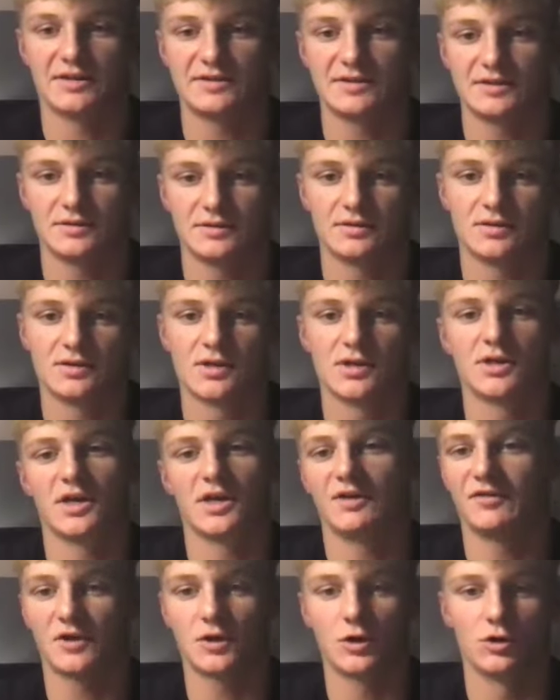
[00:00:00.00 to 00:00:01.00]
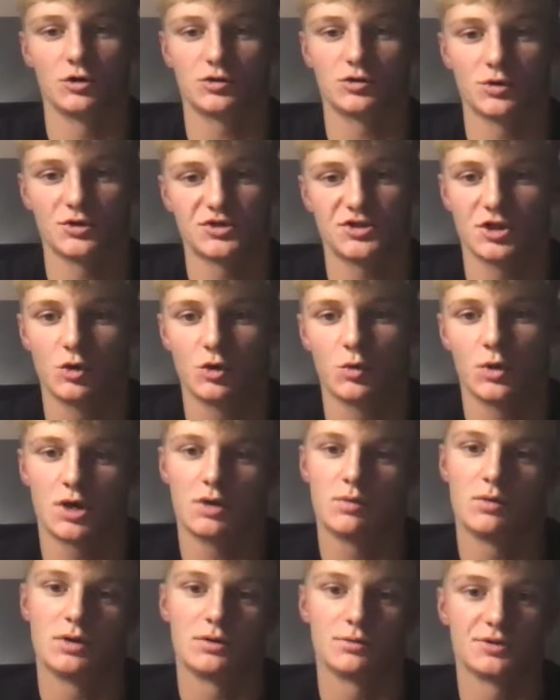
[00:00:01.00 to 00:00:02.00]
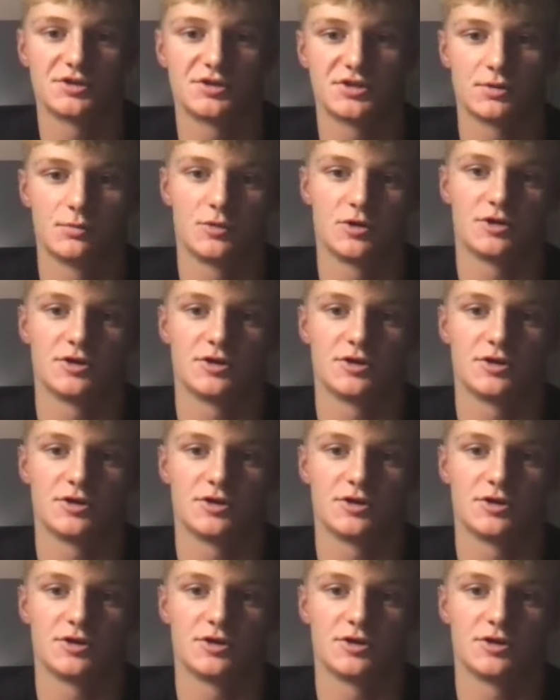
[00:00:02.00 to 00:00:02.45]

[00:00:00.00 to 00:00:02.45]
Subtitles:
And if a coach wants to go one-on-one with someone,